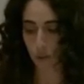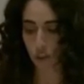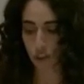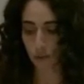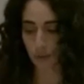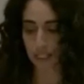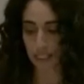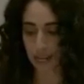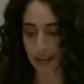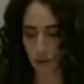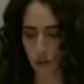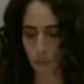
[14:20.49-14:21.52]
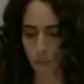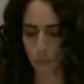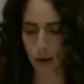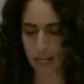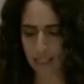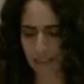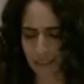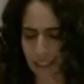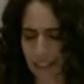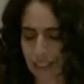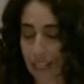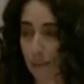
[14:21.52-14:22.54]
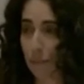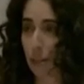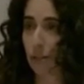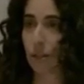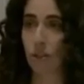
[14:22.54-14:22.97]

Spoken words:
which defense counsel brazenly attempted